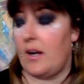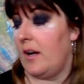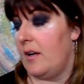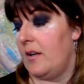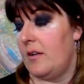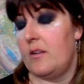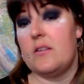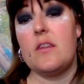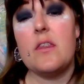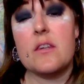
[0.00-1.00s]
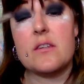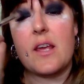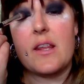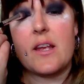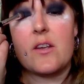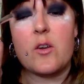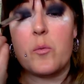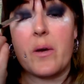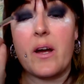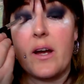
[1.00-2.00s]
I say they do,
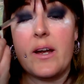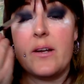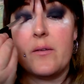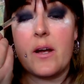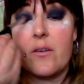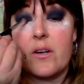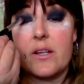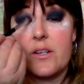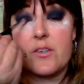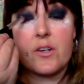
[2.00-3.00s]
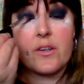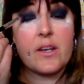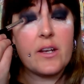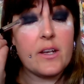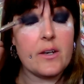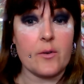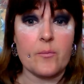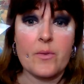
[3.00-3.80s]
but I'm not really sure they do.